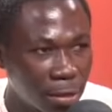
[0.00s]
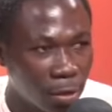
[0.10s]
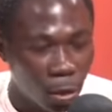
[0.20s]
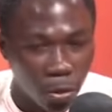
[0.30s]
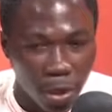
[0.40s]

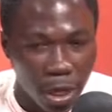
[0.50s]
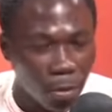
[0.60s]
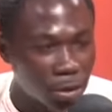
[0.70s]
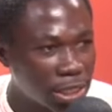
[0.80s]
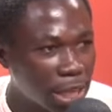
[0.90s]
On one I'm
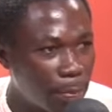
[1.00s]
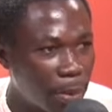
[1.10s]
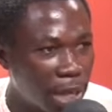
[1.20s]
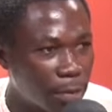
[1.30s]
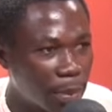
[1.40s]
not say
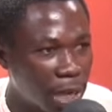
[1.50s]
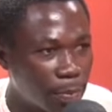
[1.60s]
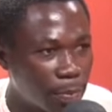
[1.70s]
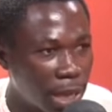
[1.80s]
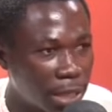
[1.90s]

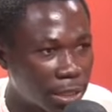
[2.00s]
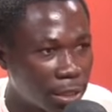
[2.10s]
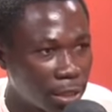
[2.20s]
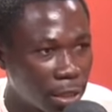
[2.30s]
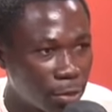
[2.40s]
pad.
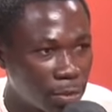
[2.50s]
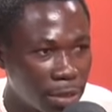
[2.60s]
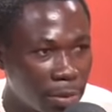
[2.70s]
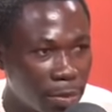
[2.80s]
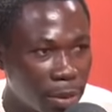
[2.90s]
And
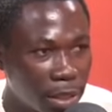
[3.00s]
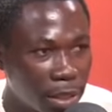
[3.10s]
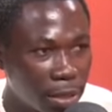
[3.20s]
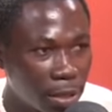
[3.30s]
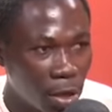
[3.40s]
meaning be
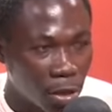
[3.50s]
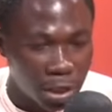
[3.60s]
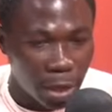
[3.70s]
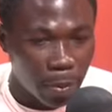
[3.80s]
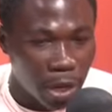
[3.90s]
pray.
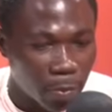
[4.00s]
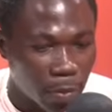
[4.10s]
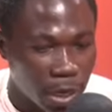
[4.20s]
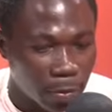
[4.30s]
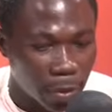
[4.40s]
Sa
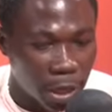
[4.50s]
pad.